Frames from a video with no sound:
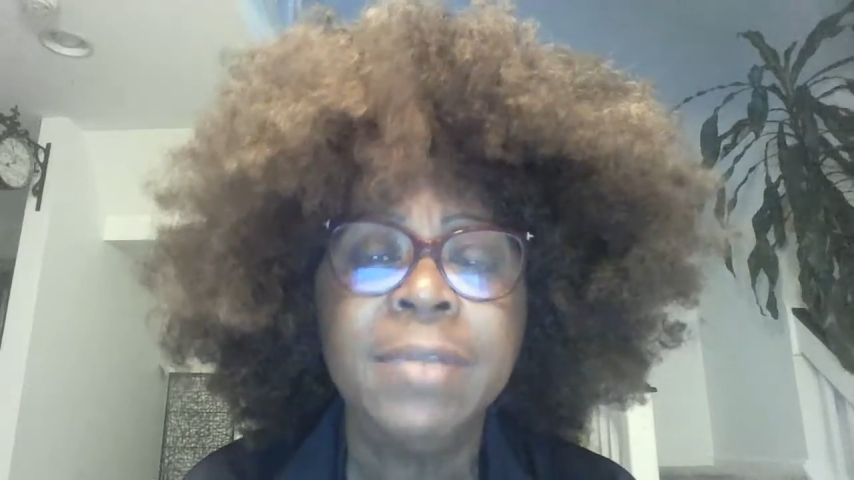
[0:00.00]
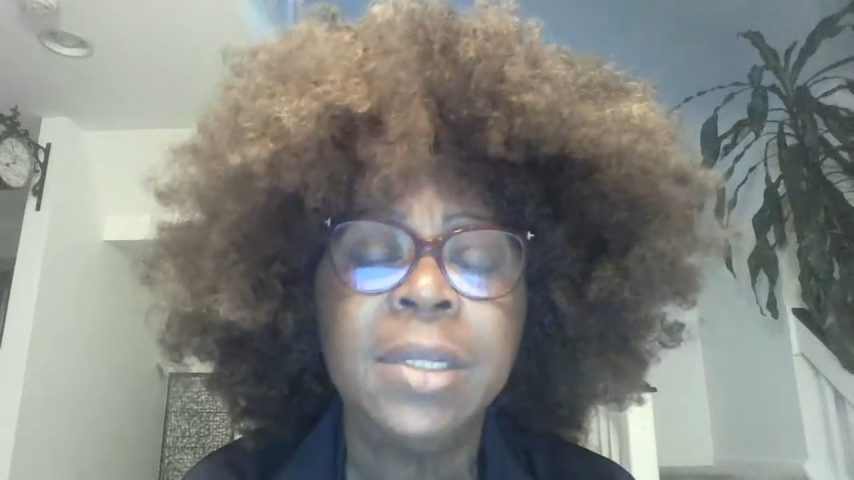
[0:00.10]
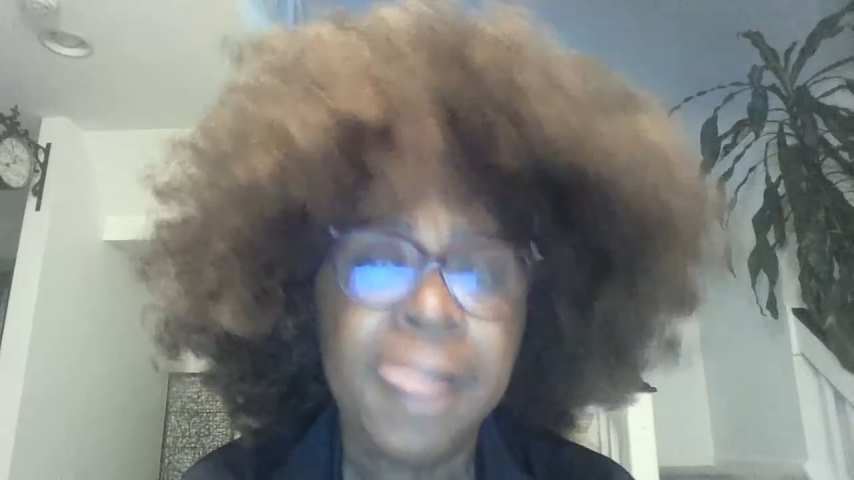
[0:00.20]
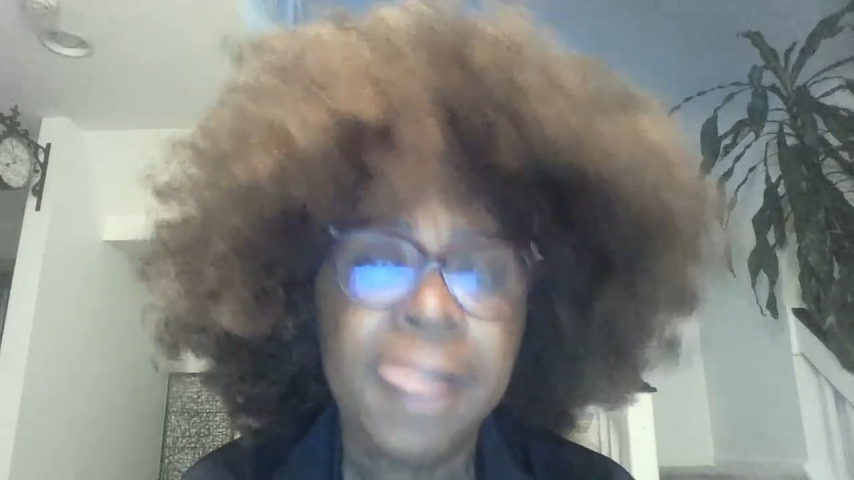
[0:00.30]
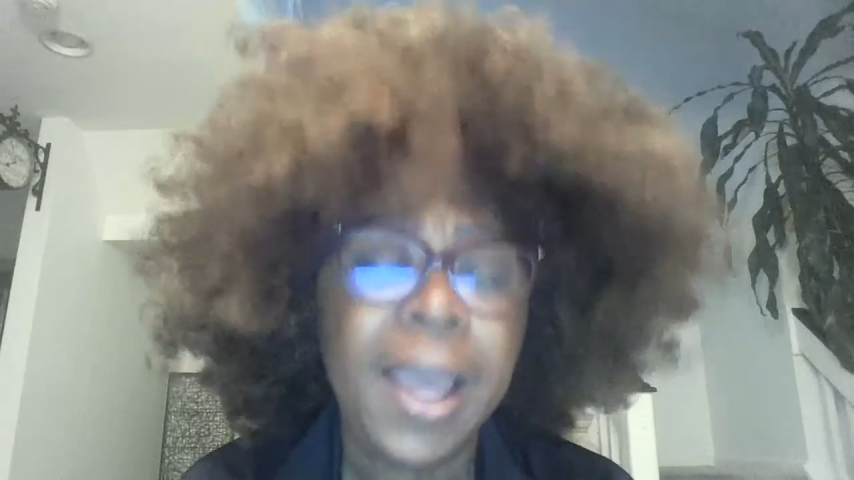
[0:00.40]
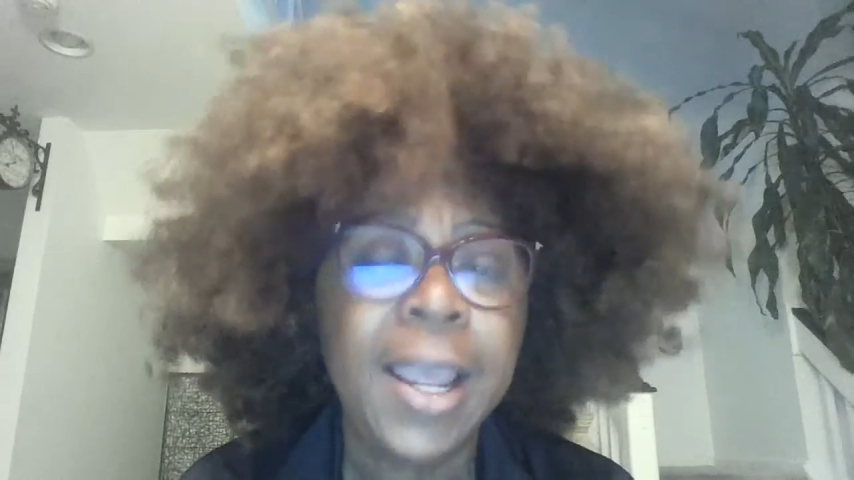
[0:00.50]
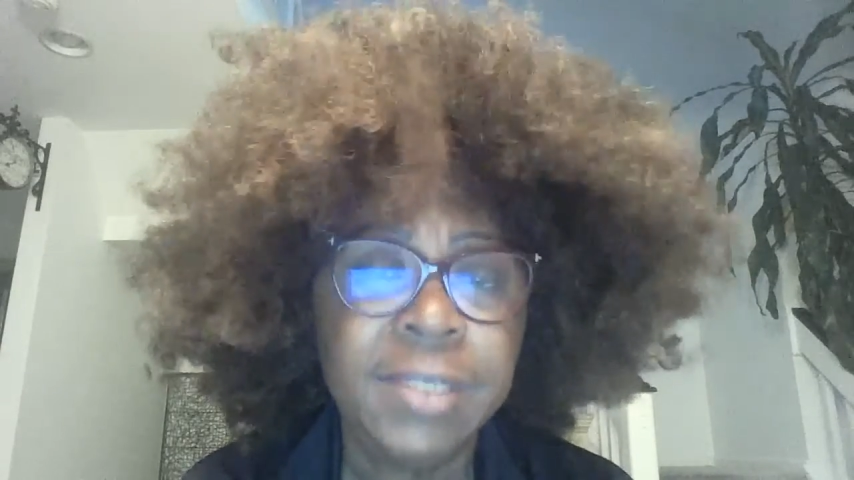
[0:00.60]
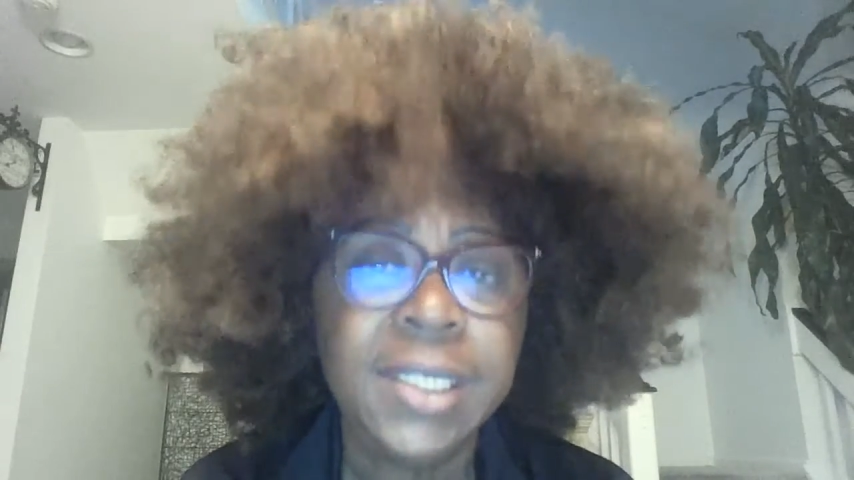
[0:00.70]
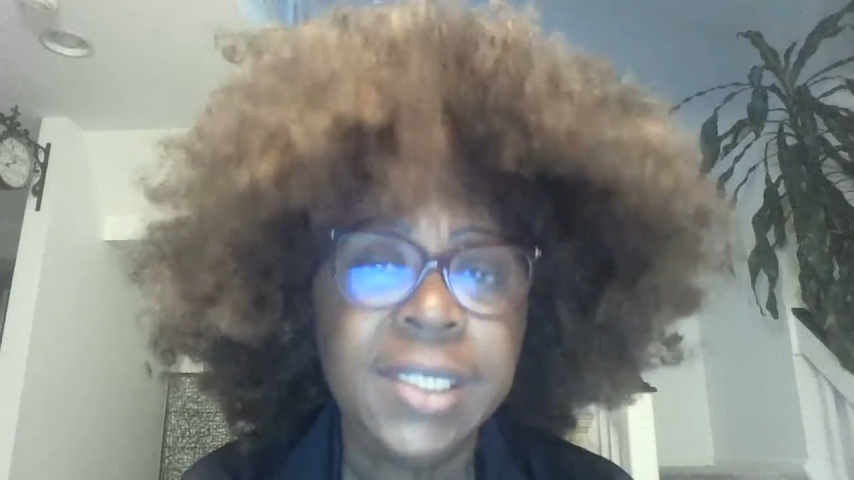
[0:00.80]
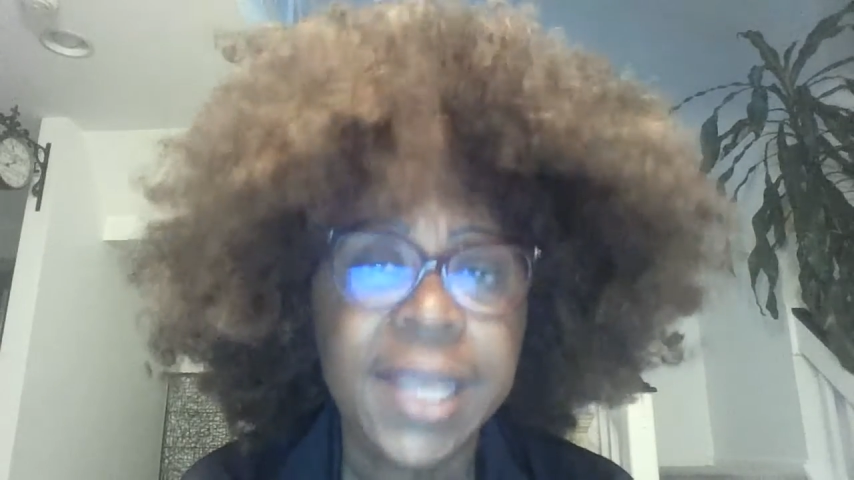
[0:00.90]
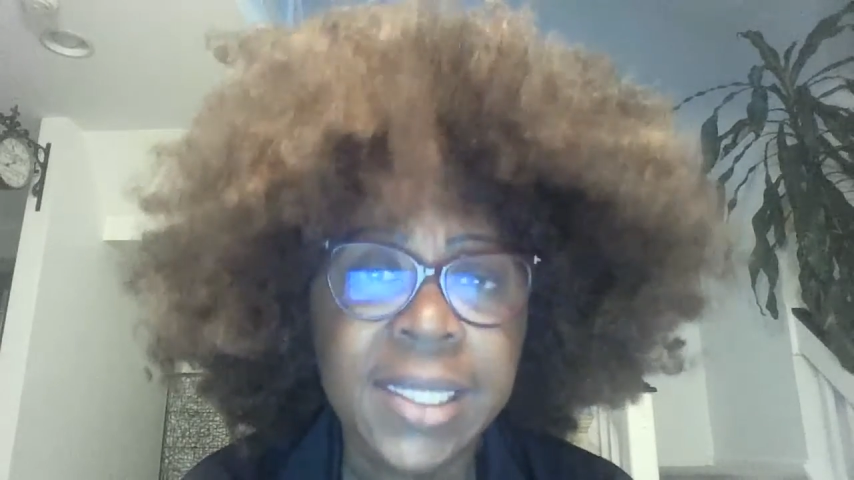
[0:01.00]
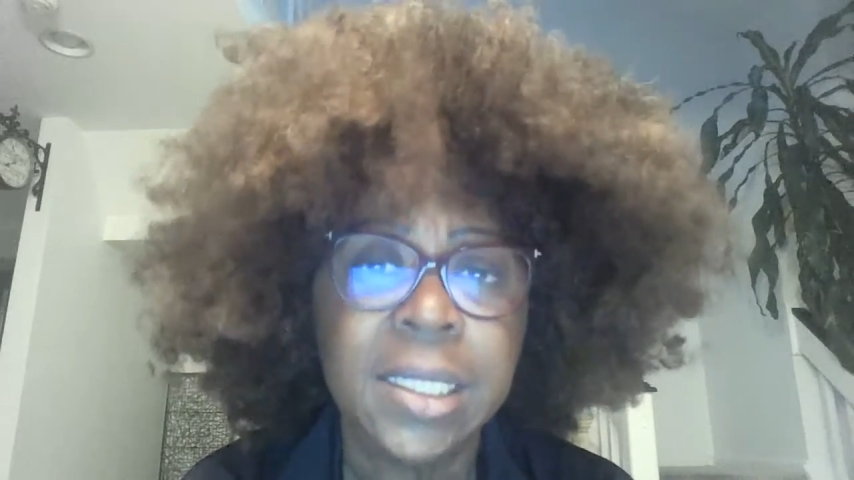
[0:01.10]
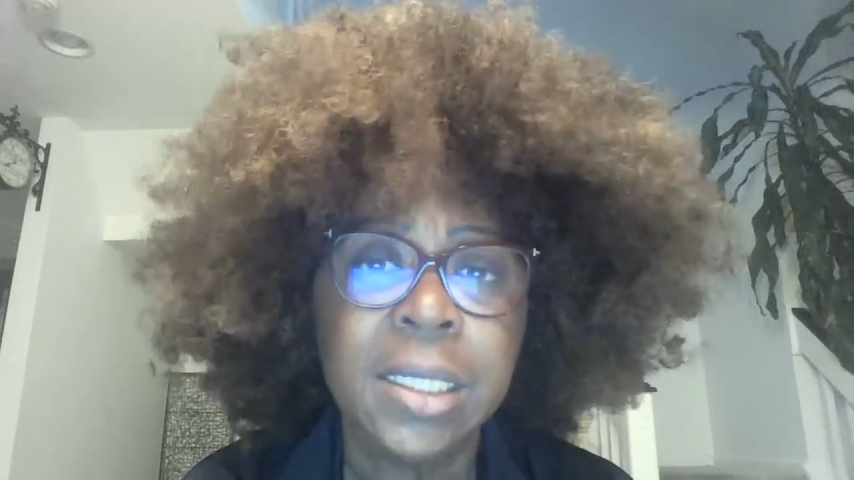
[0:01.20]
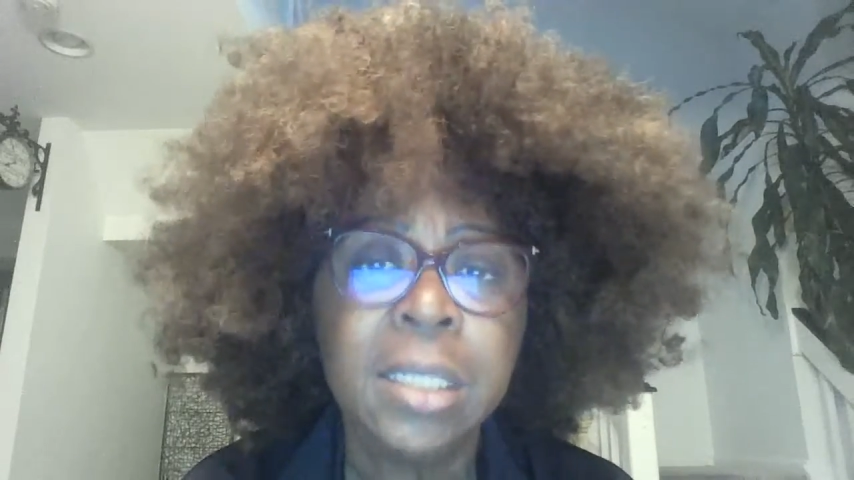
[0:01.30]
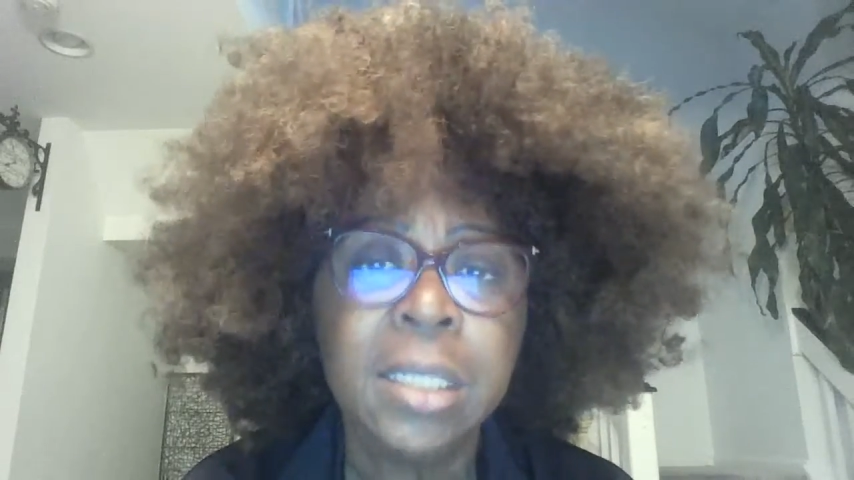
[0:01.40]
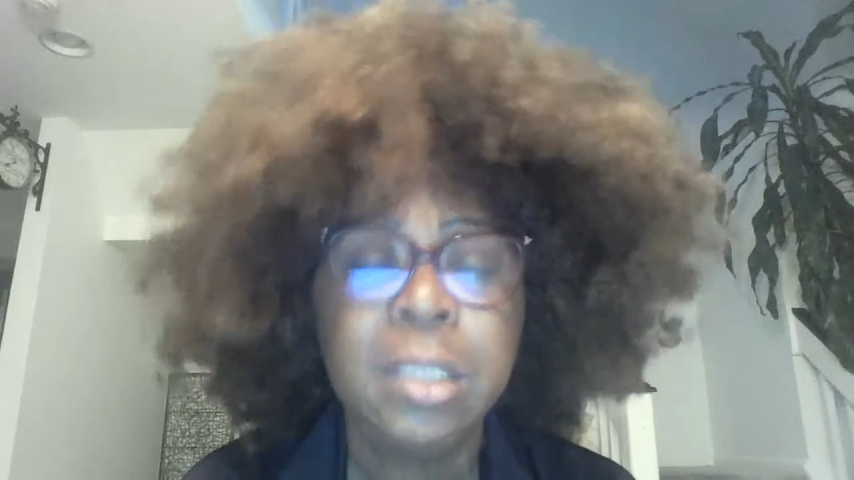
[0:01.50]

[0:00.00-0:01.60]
to taste it